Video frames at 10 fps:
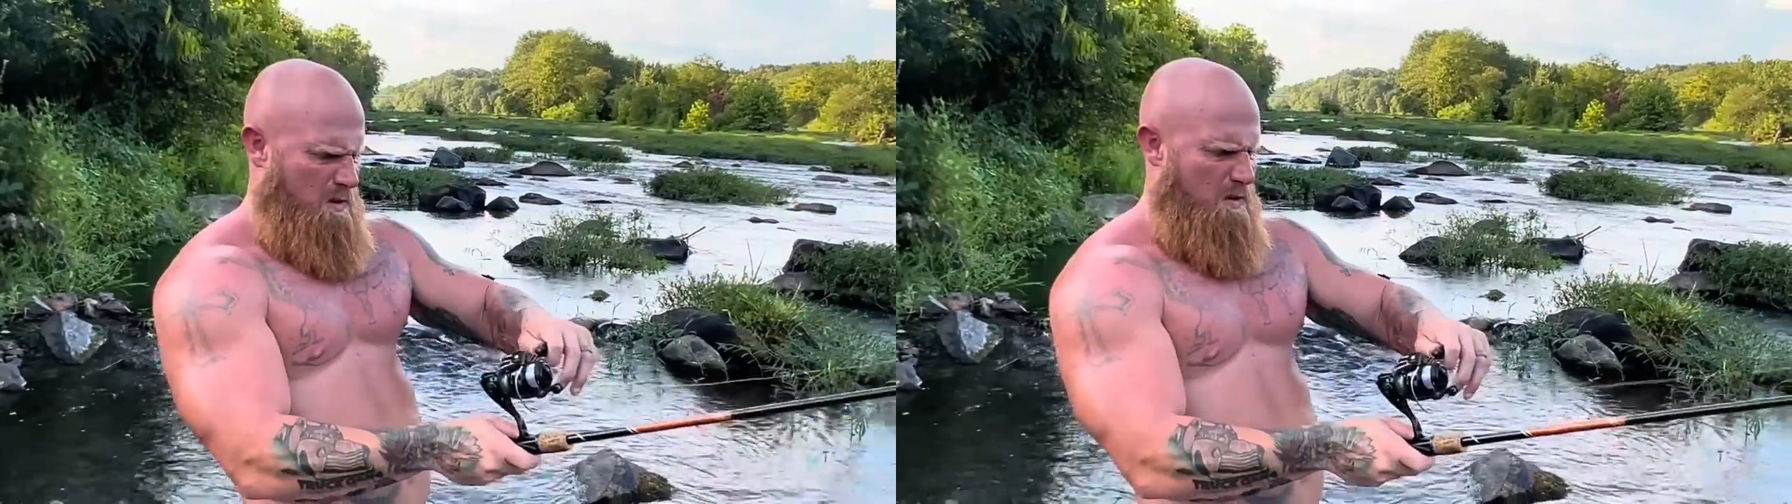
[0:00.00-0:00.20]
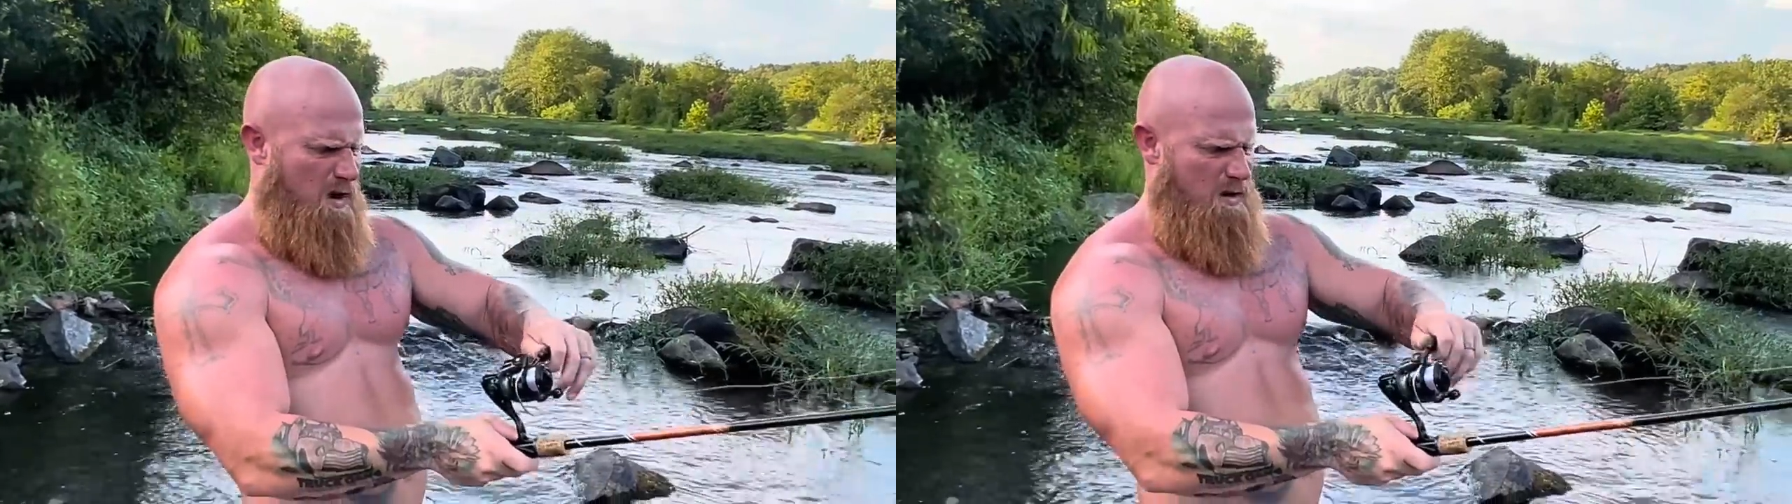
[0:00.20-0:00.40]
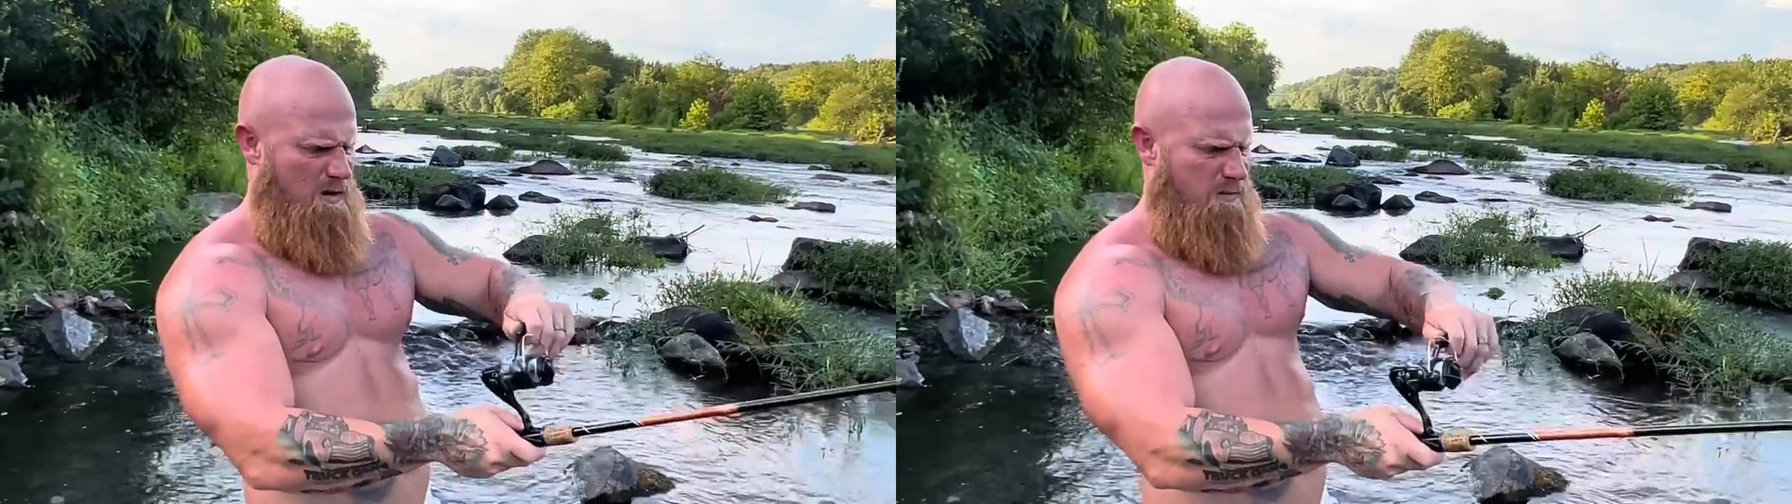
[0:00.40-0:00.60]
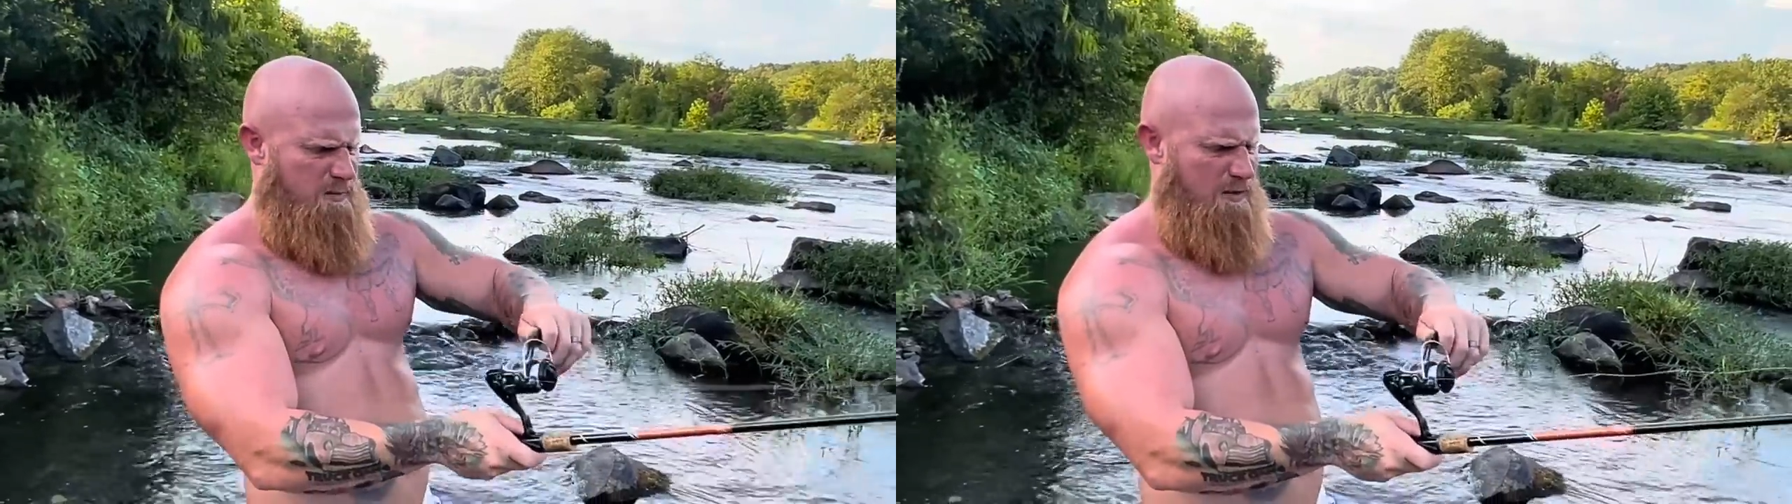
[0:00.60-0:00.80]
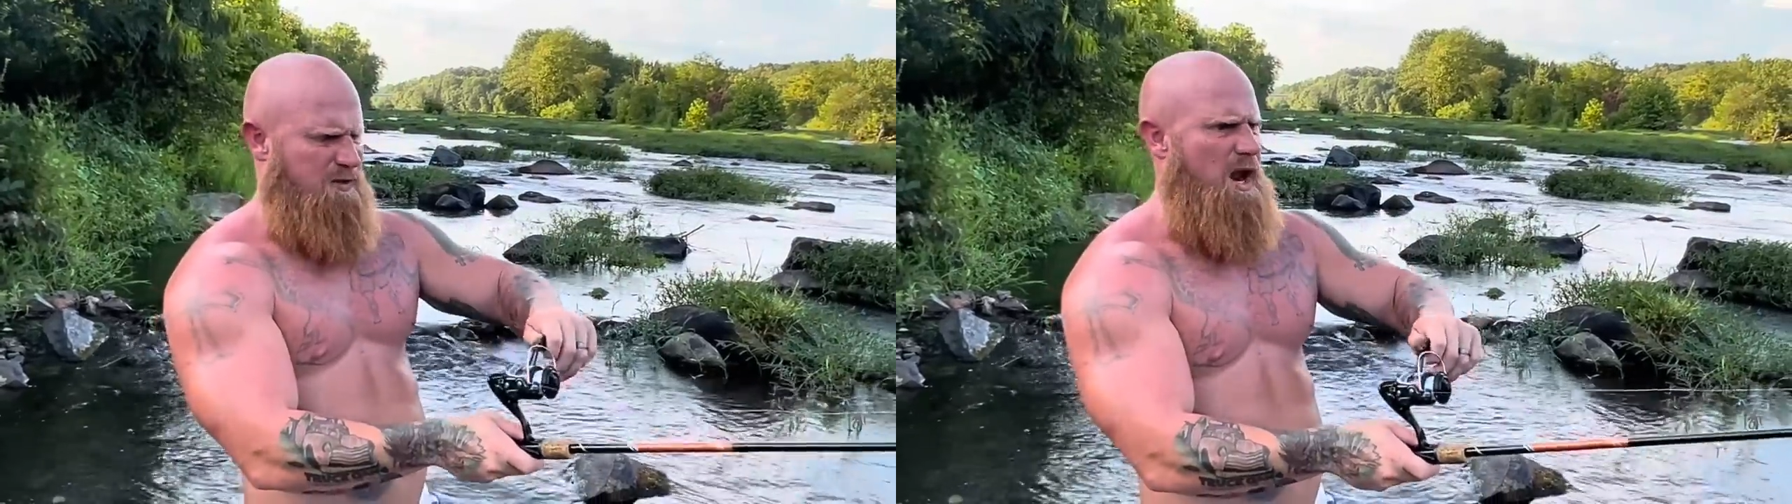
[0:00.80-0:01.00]
What the,
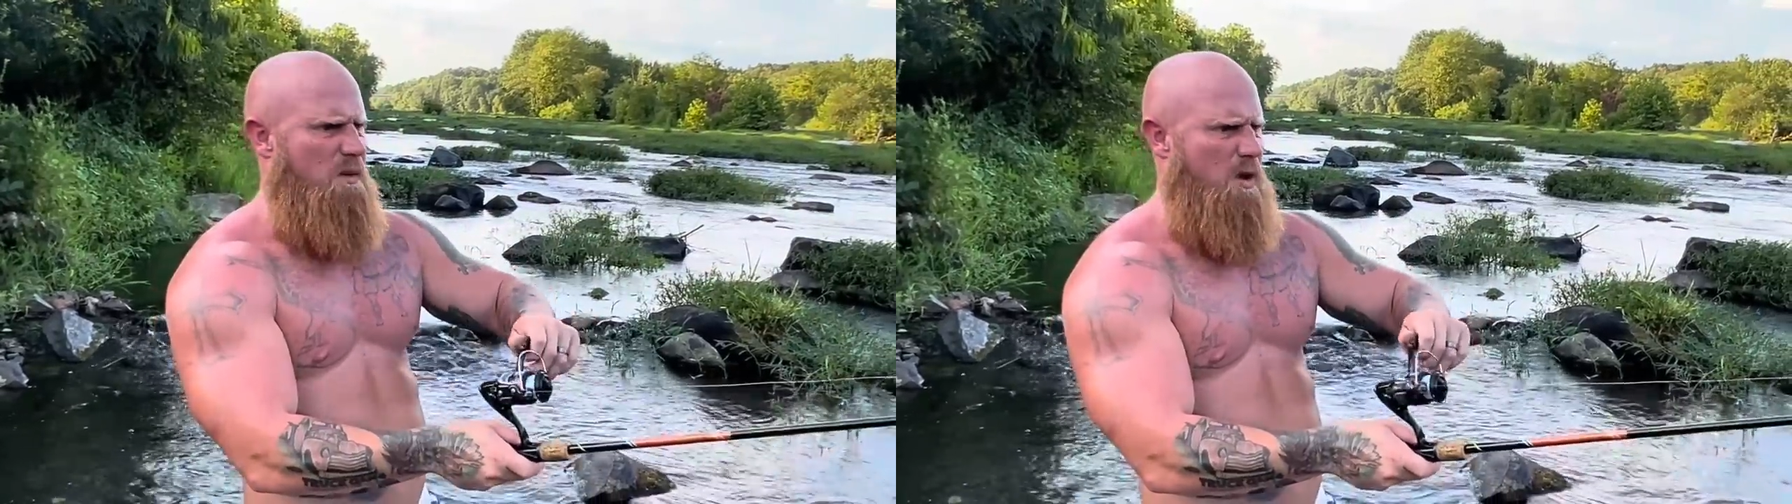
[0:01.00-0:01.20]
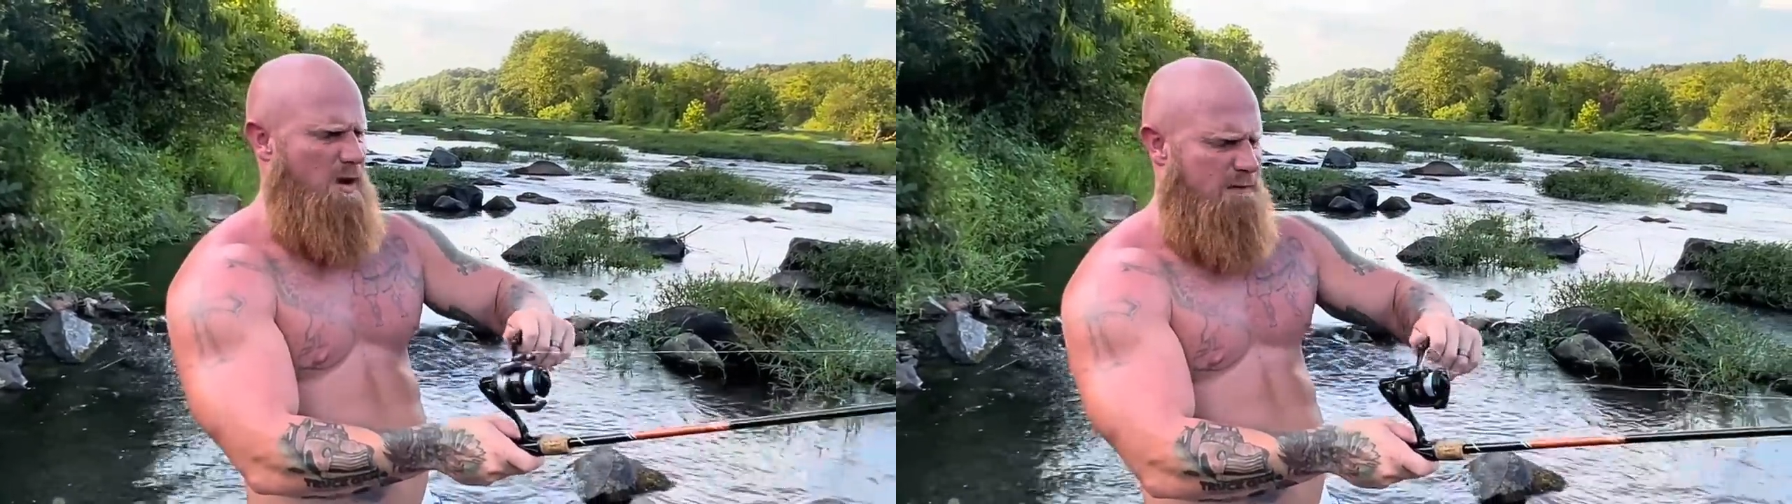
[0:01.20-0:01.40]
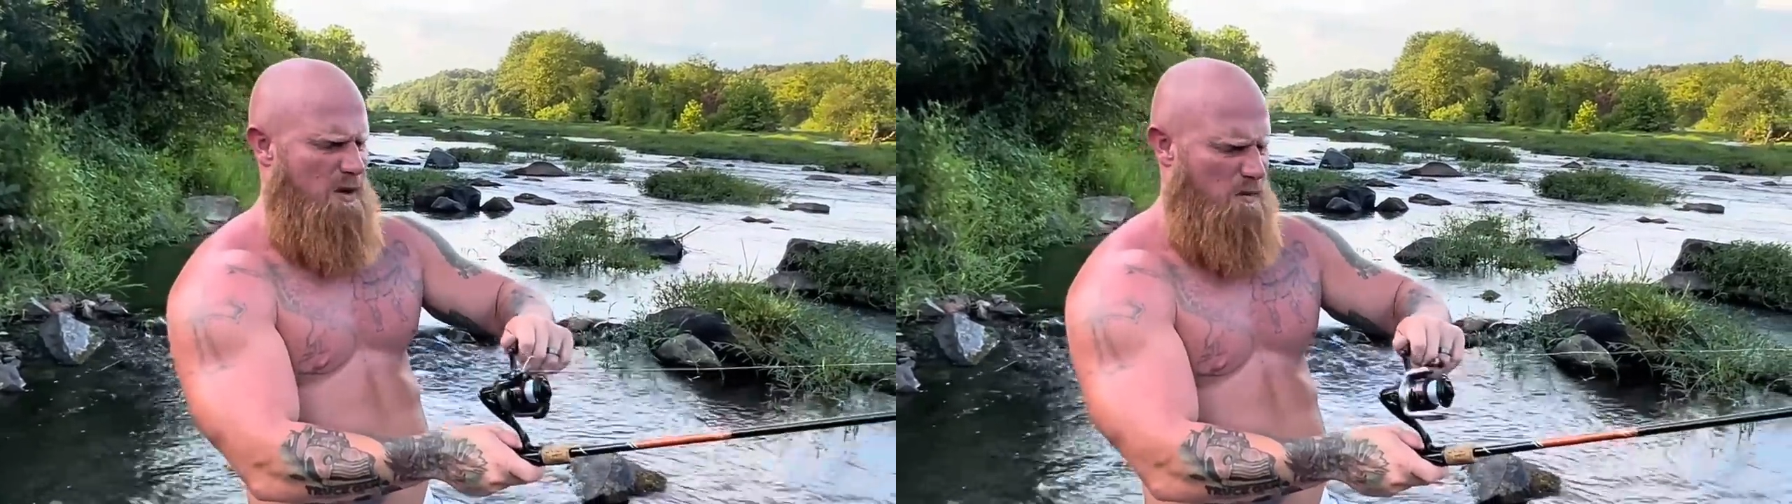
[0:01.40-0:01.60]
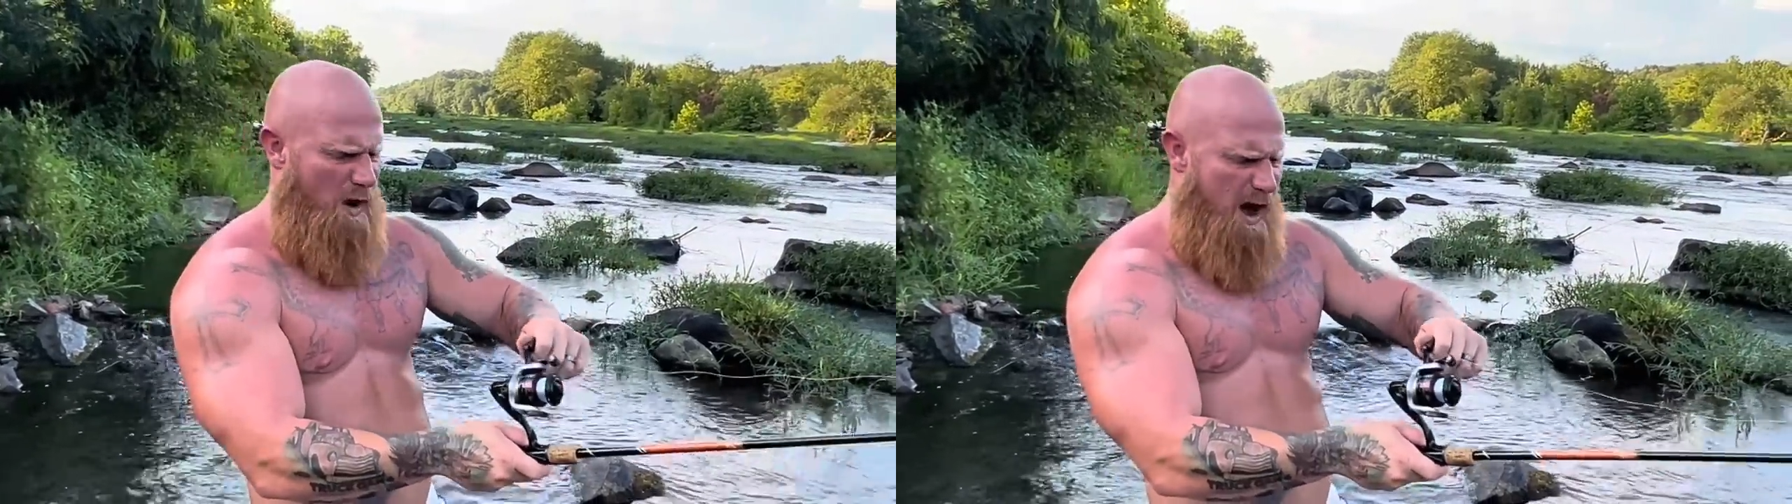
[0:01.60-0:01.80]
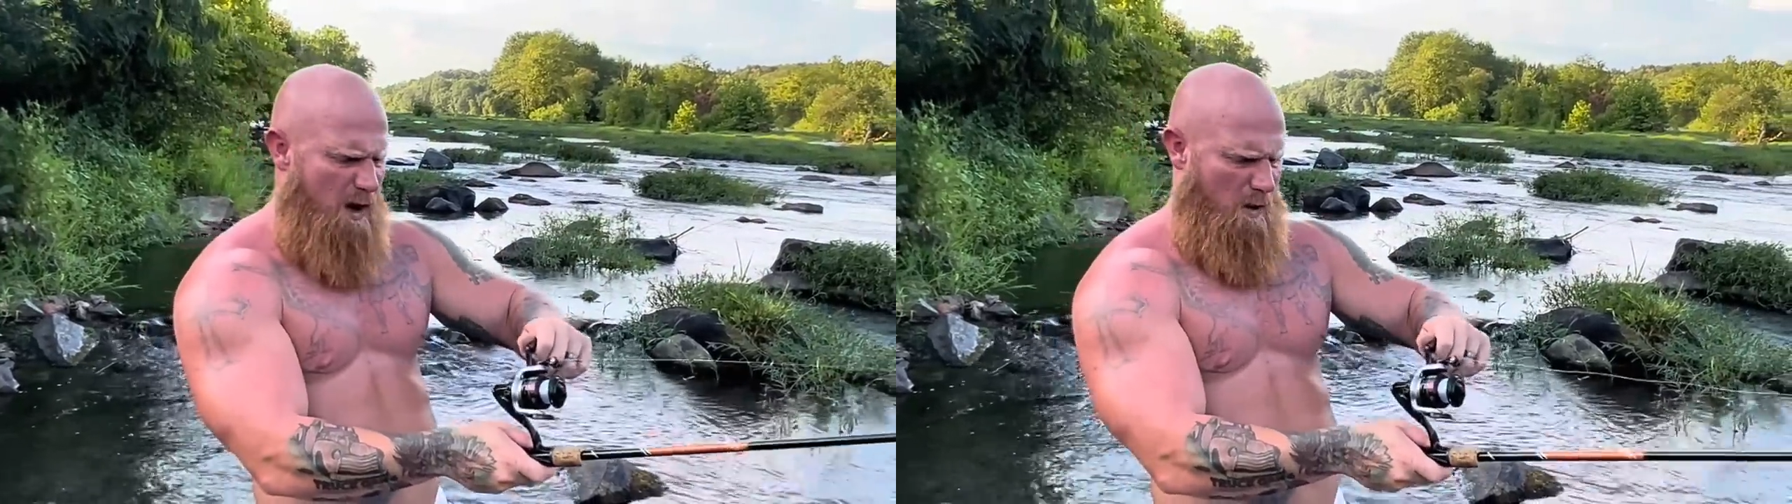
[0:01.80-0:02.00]
the thing won't even
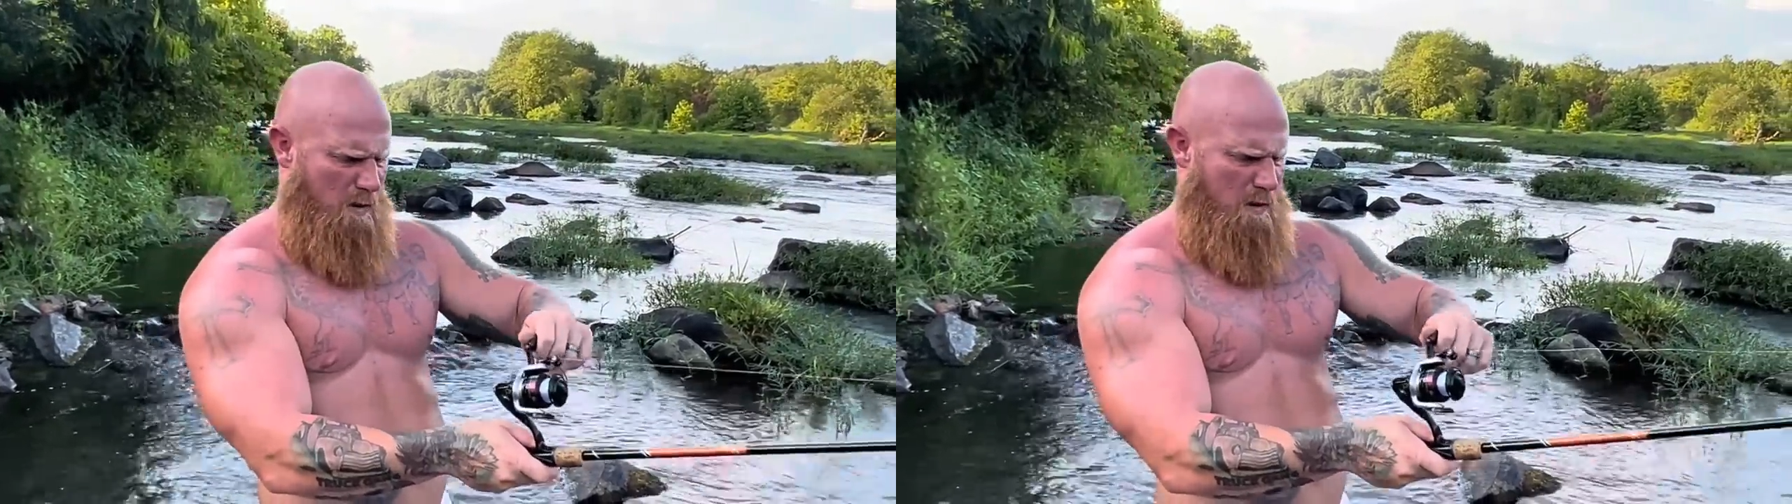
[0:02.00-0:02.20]
reel.